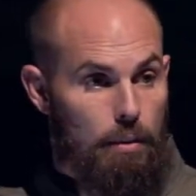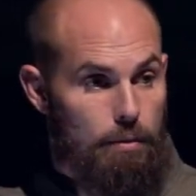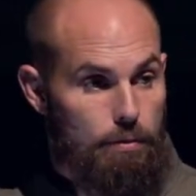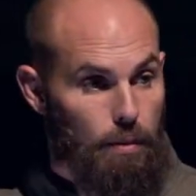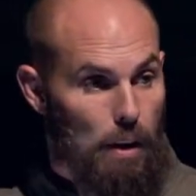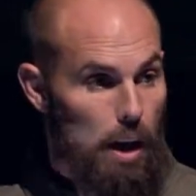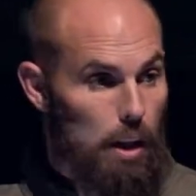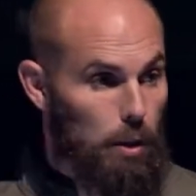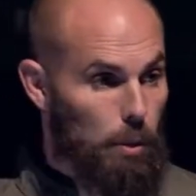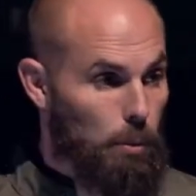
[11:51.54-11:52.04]

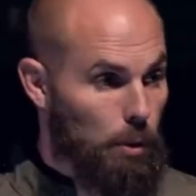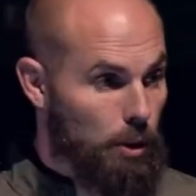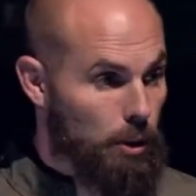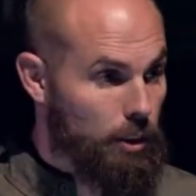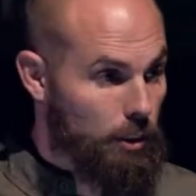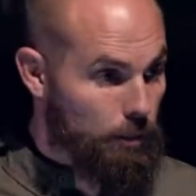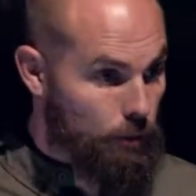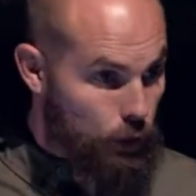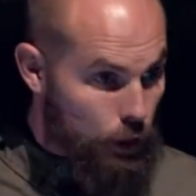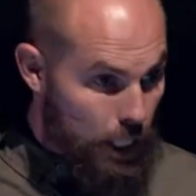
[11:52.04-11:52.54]
Followers
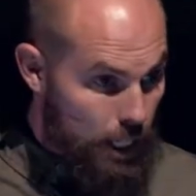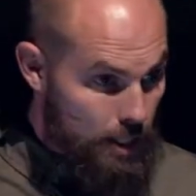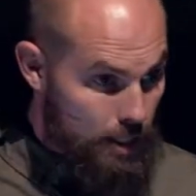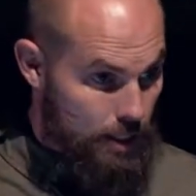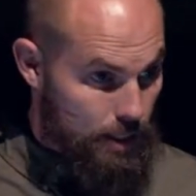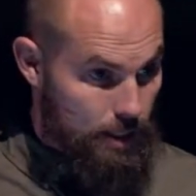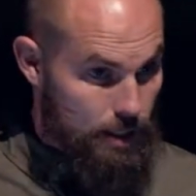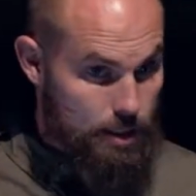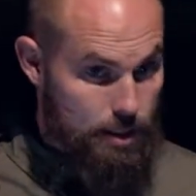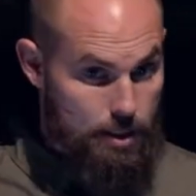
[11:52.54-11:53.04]
of
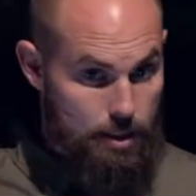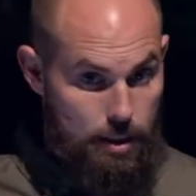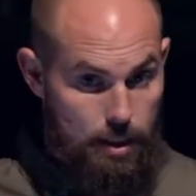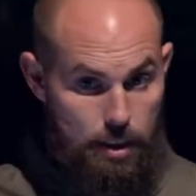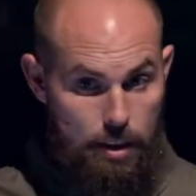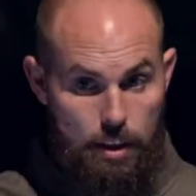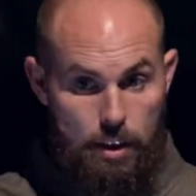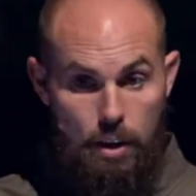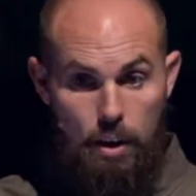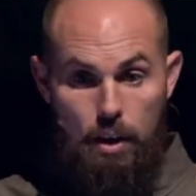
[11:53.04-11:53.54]
Jesus,
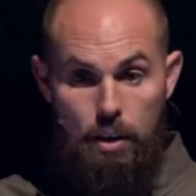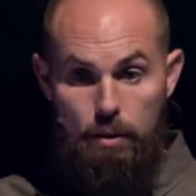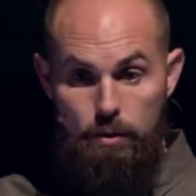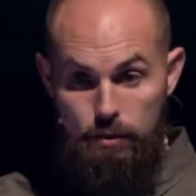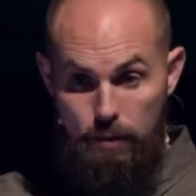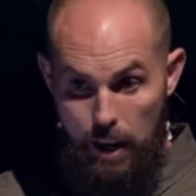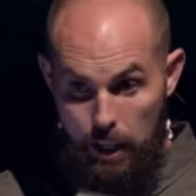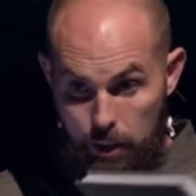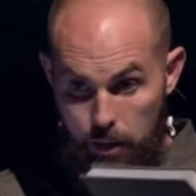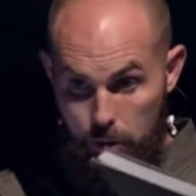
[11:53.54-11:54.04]

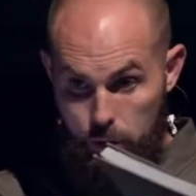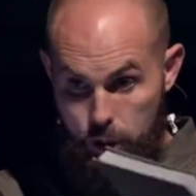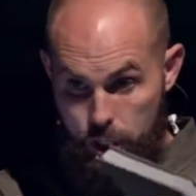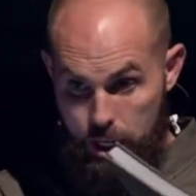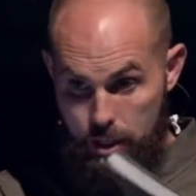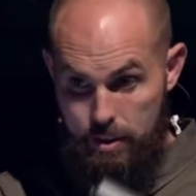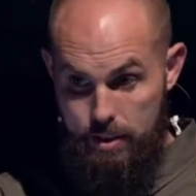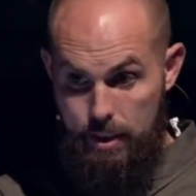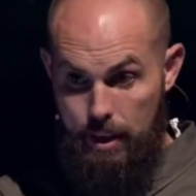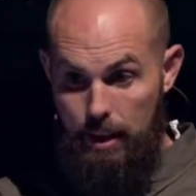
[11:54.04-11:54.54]
follow
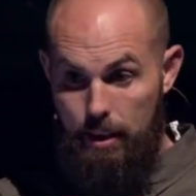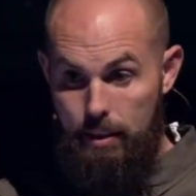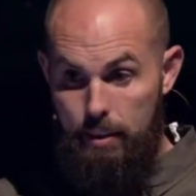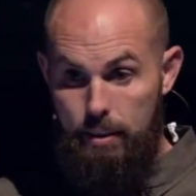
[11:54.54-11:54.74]
Jesus.